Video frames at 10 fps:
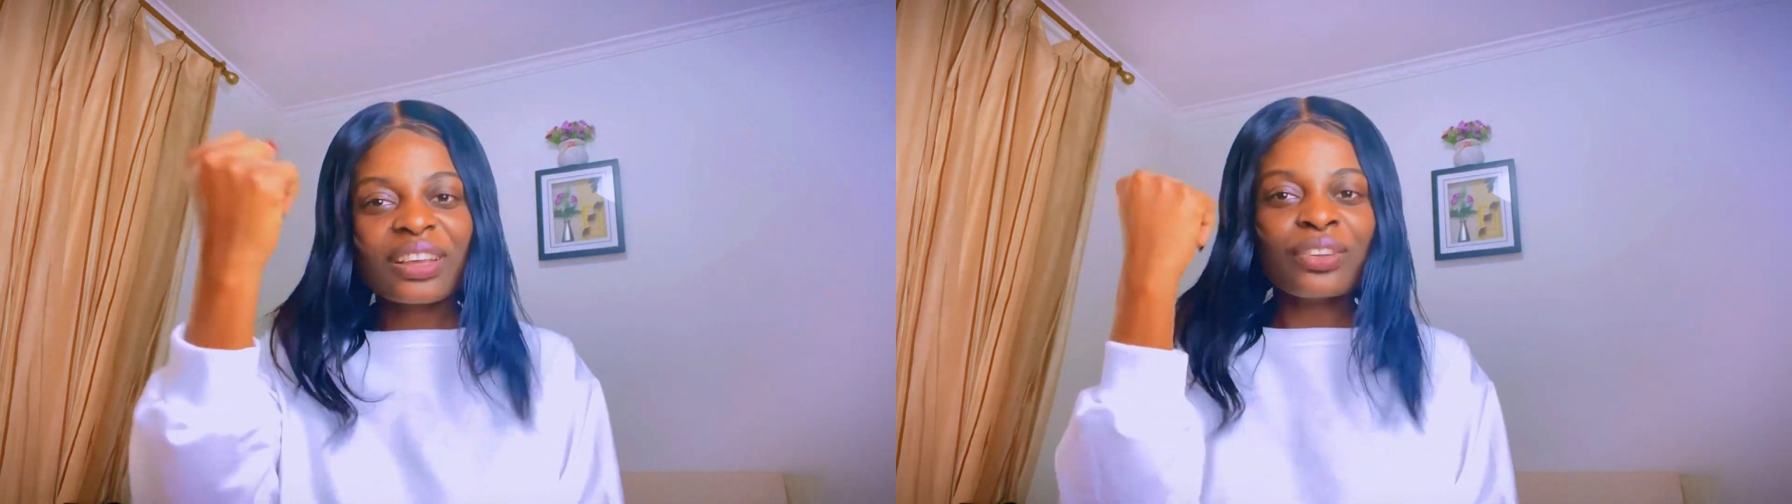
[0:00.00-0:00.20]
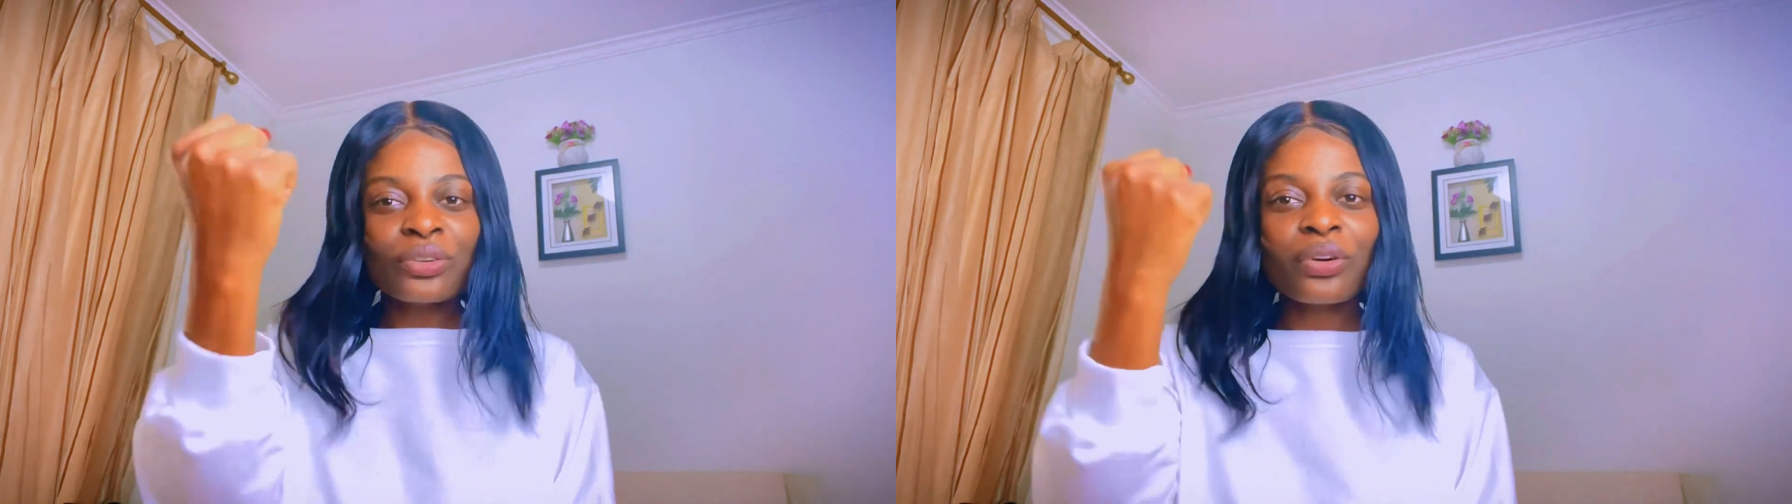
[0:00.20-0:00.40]

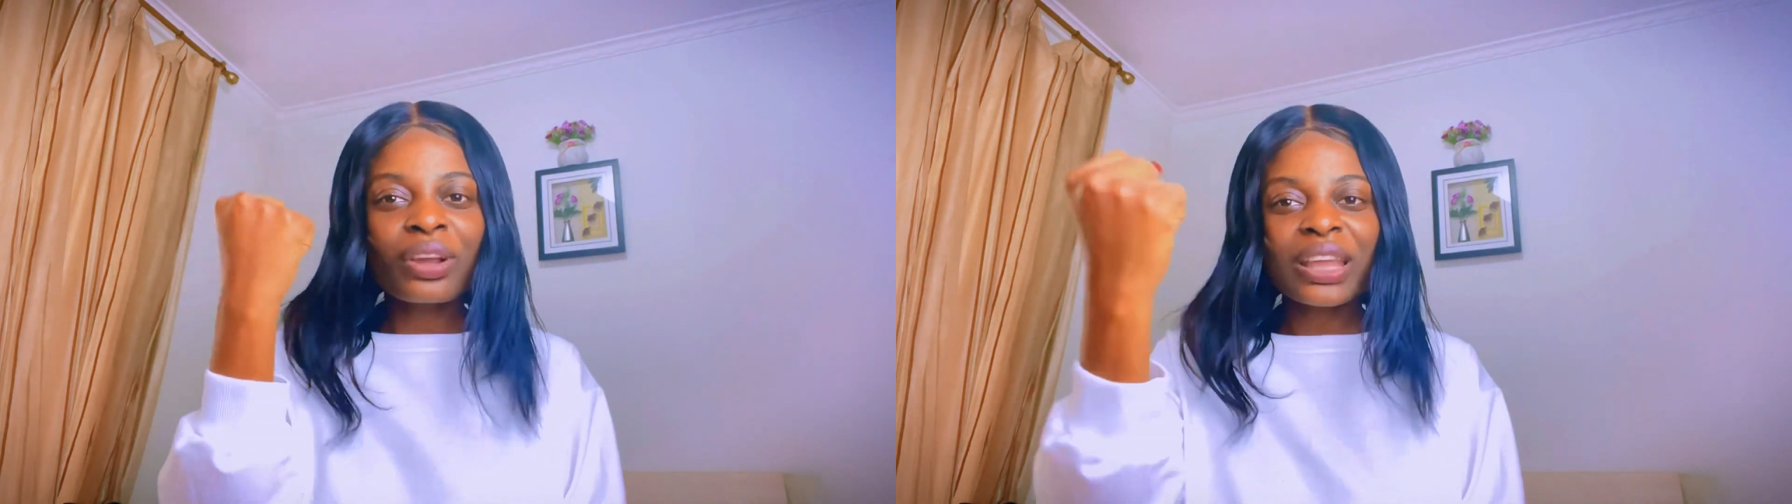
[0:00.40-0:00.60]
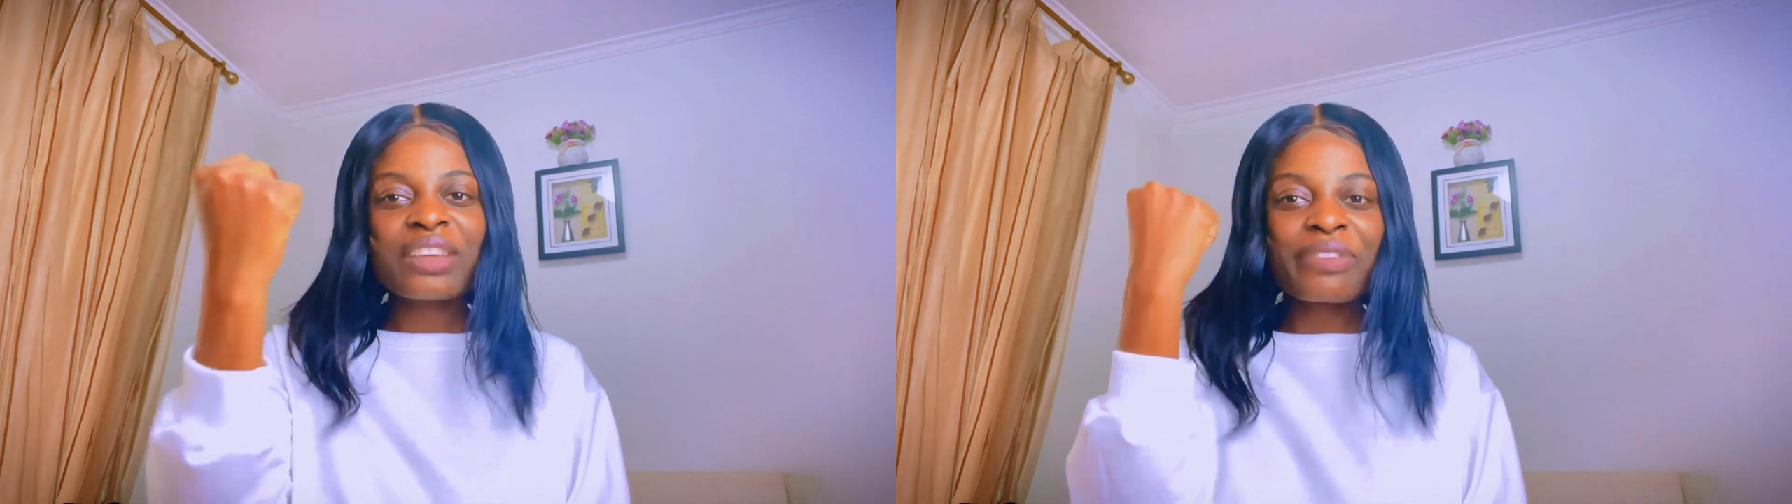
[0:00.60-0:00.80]
you
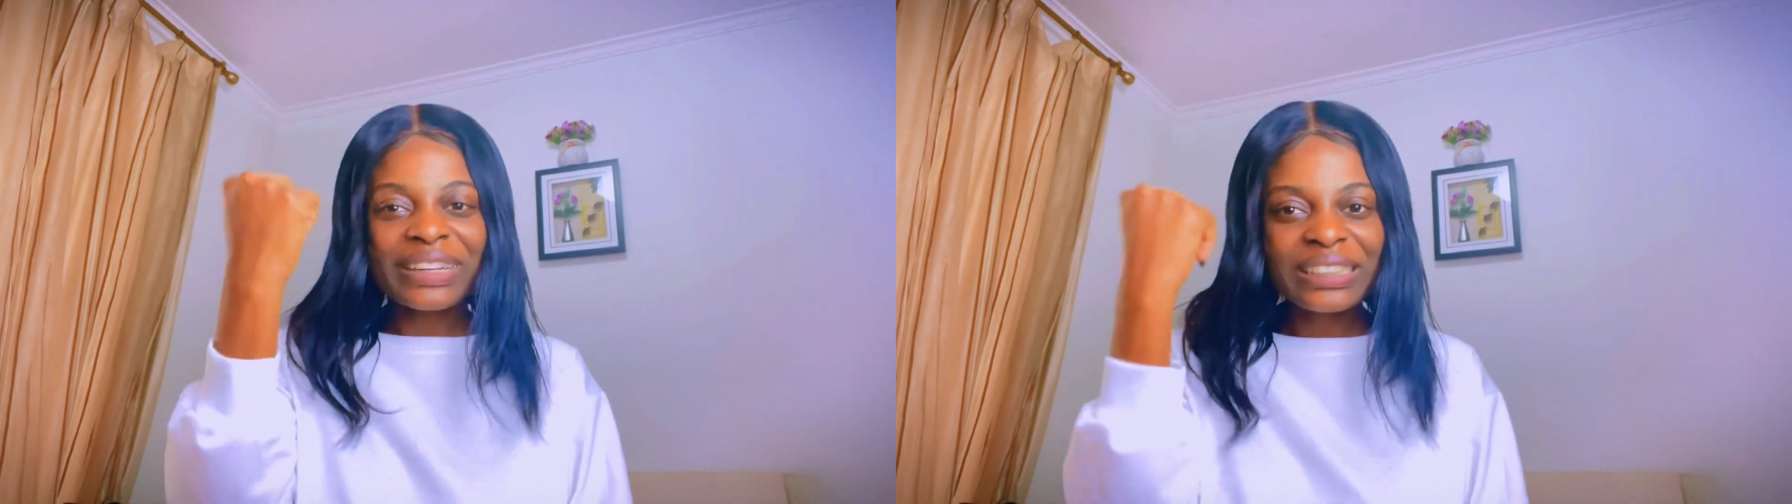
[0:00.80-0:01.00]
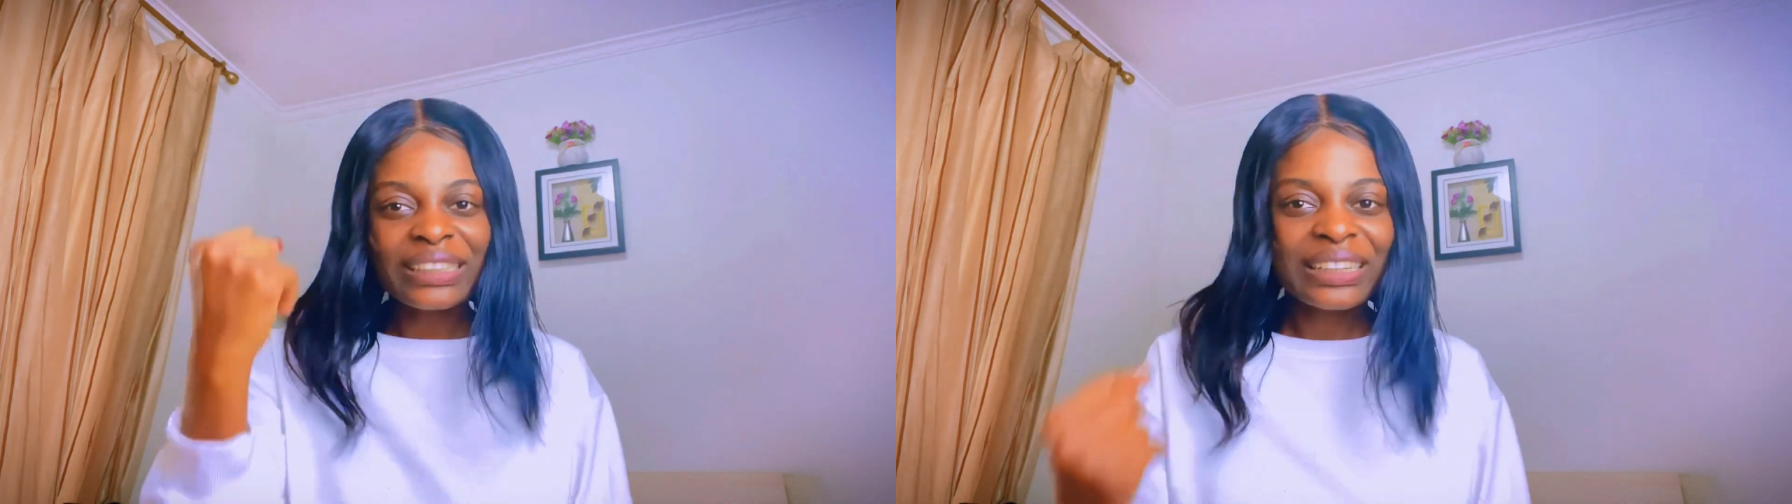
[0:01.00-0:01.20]
know,
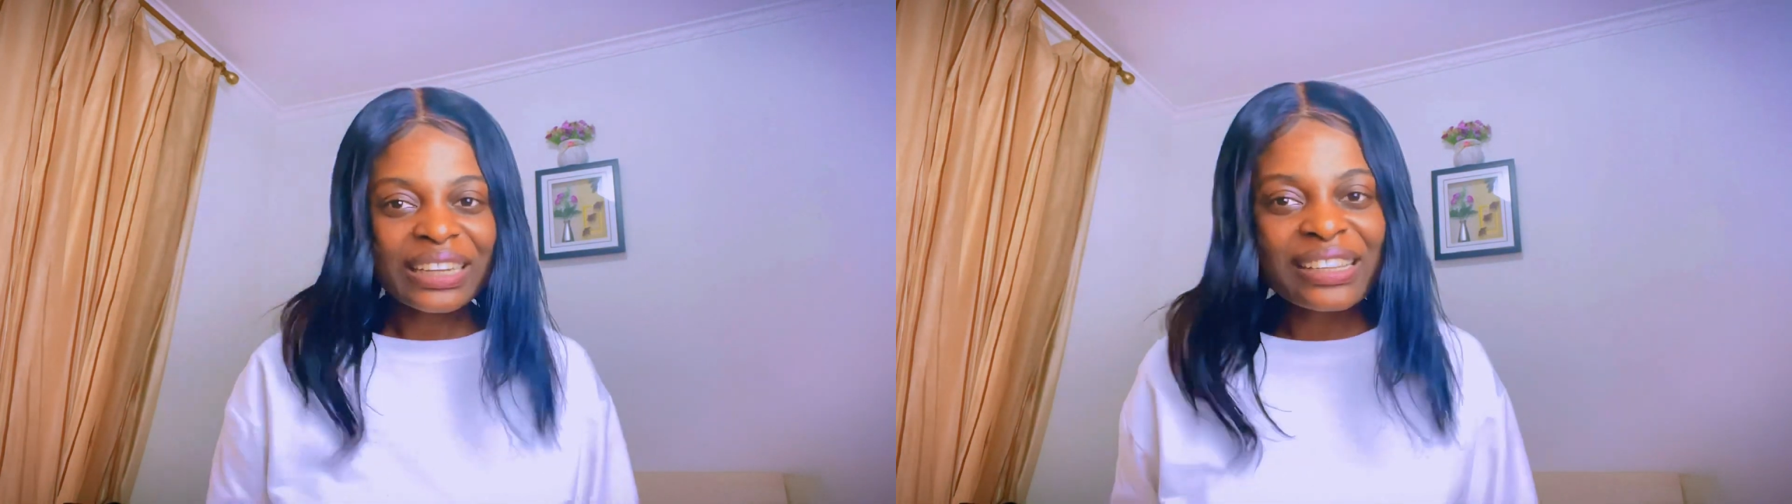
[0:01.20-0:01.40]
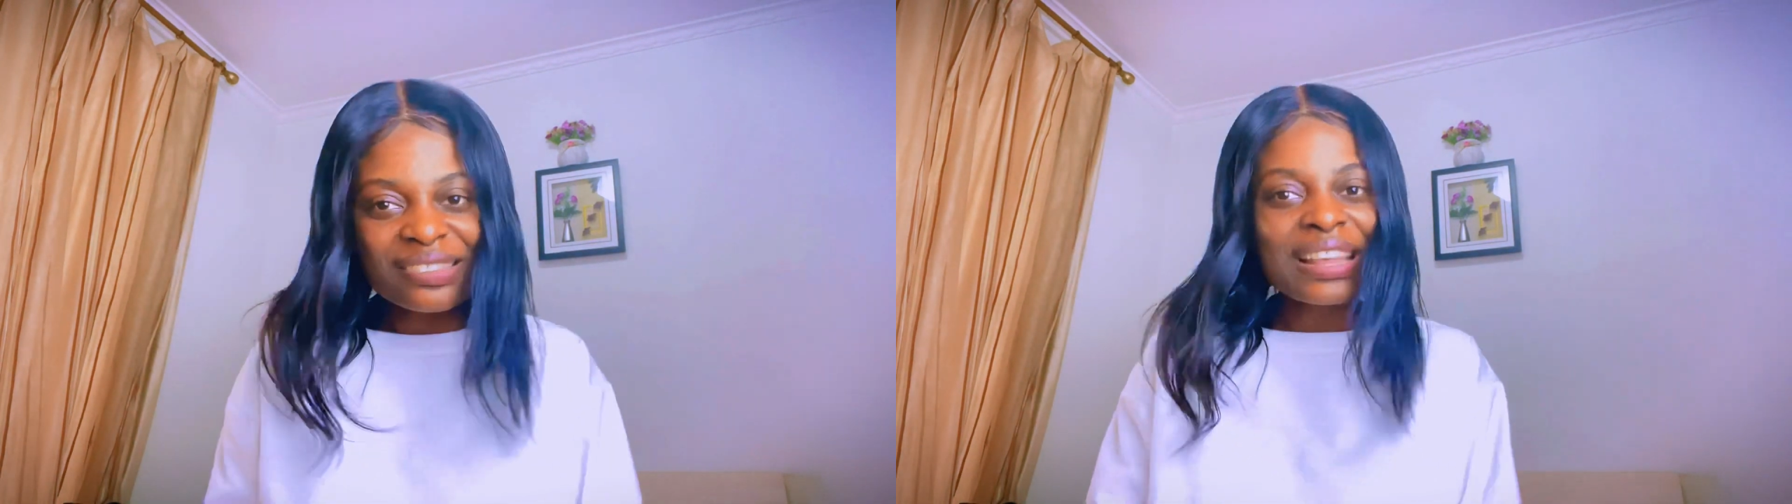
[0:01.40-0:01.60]
ivedi
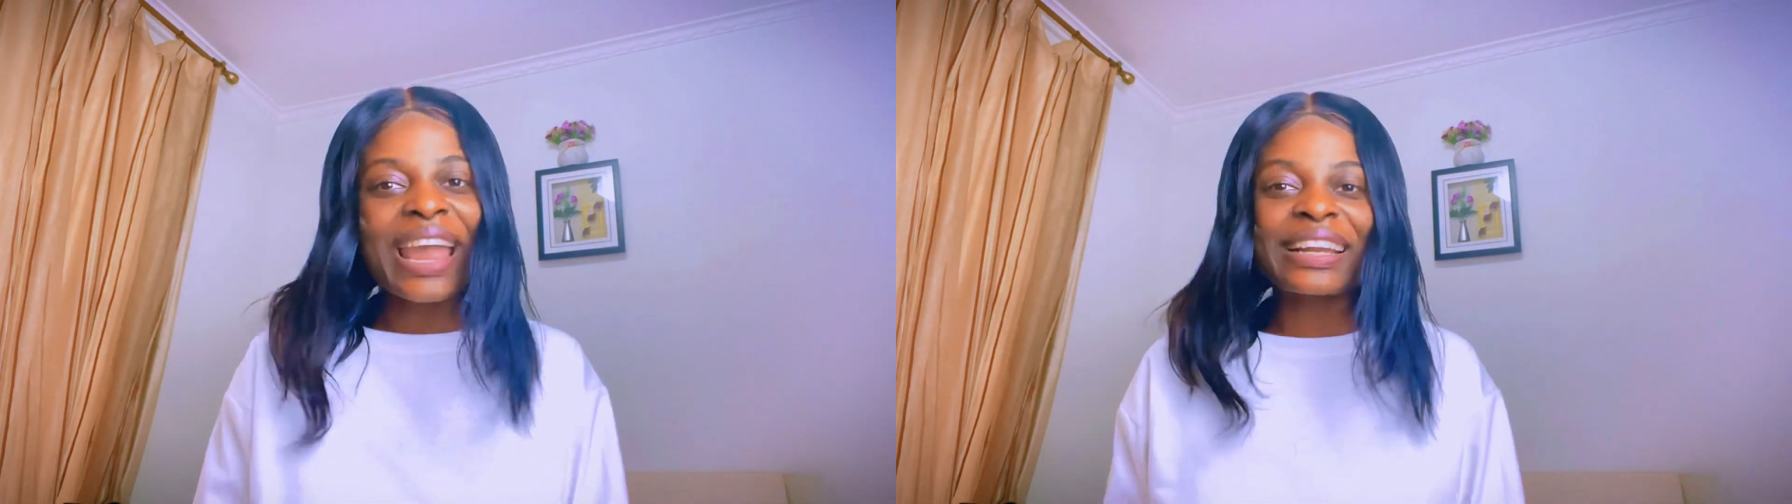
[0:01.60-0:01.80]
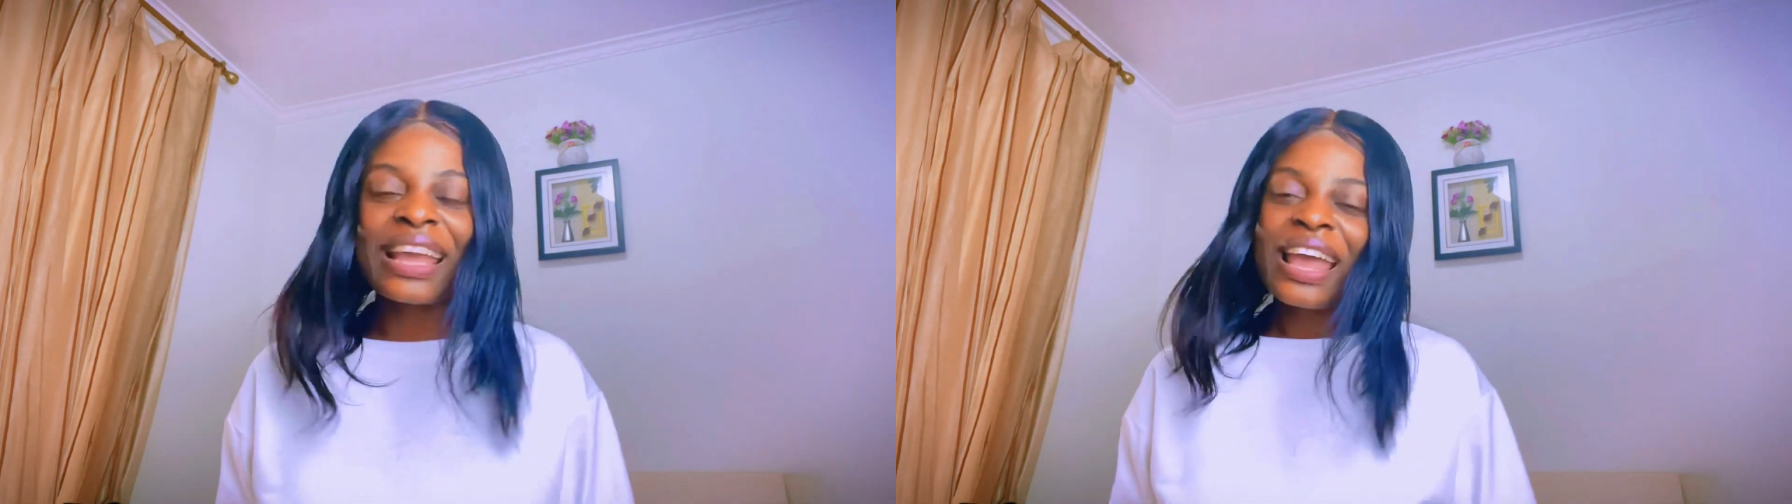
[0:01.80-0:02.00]

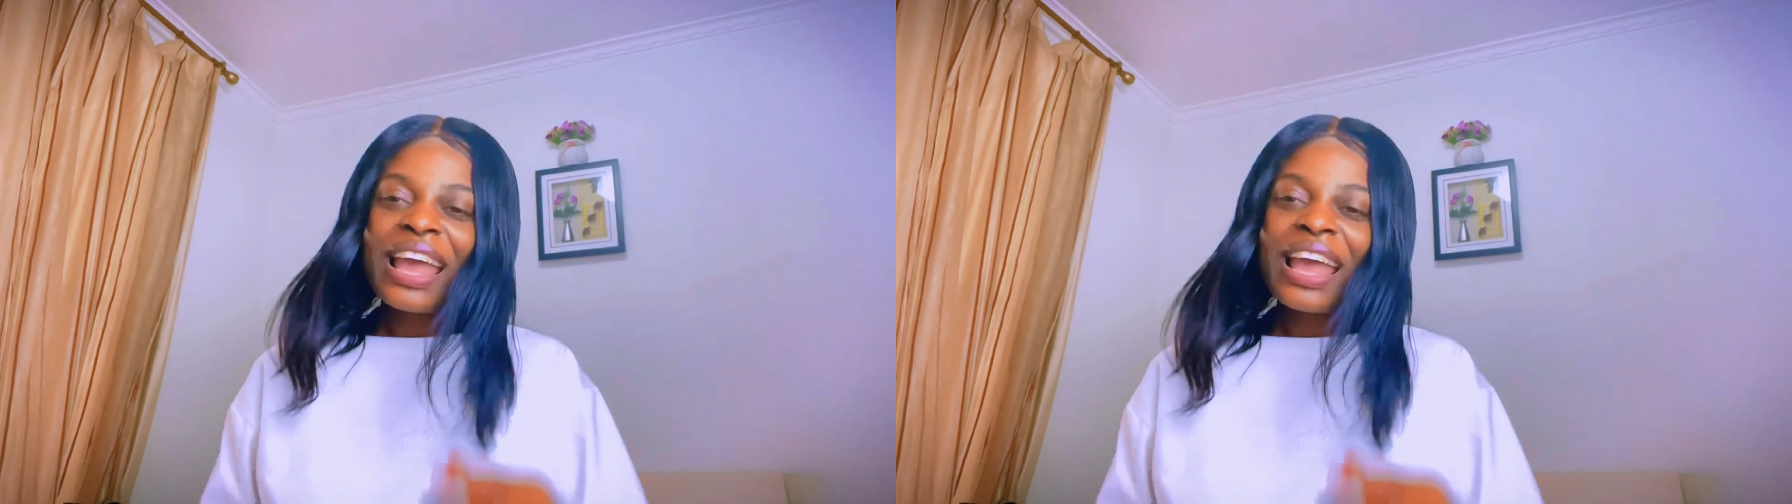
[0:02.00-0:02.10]
inside.